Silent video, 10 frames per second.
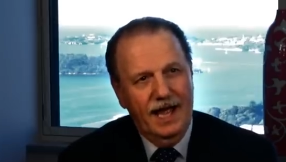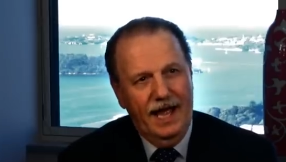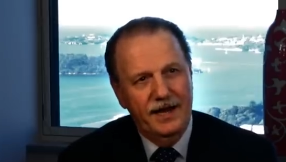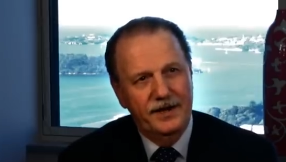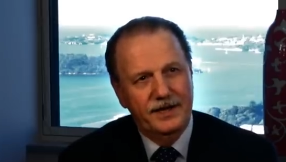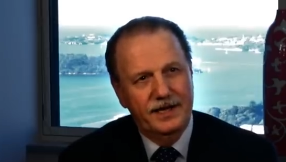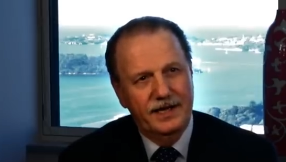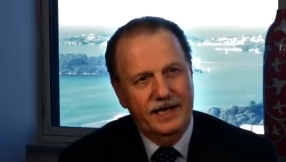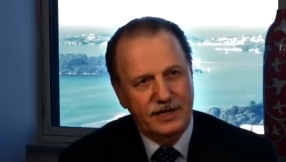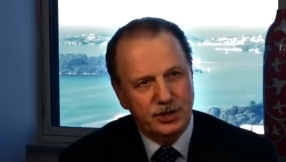and
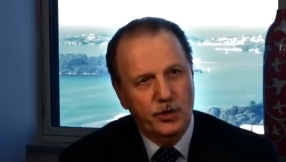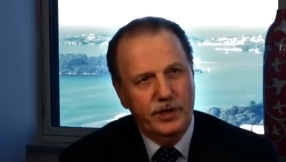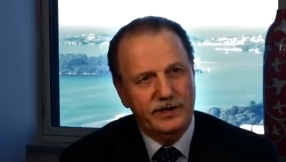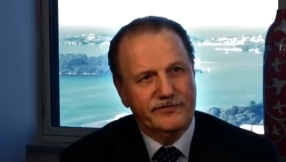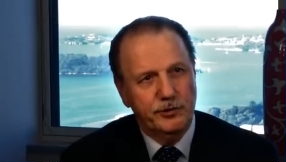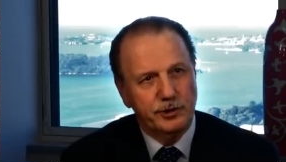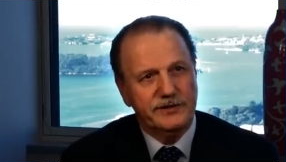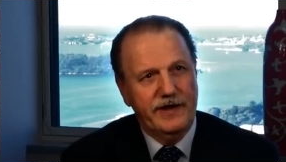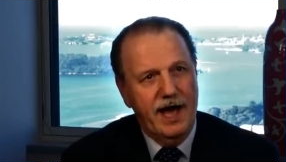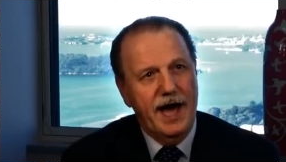uh, enjoying the
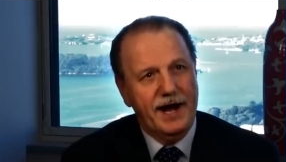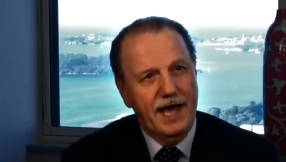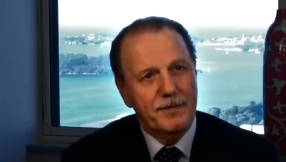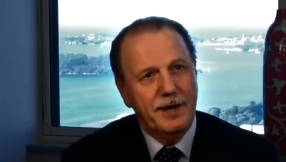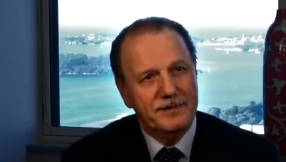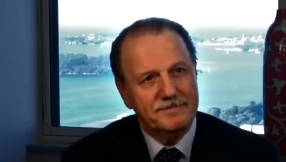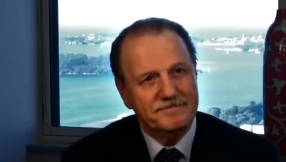fruits of our hard labour.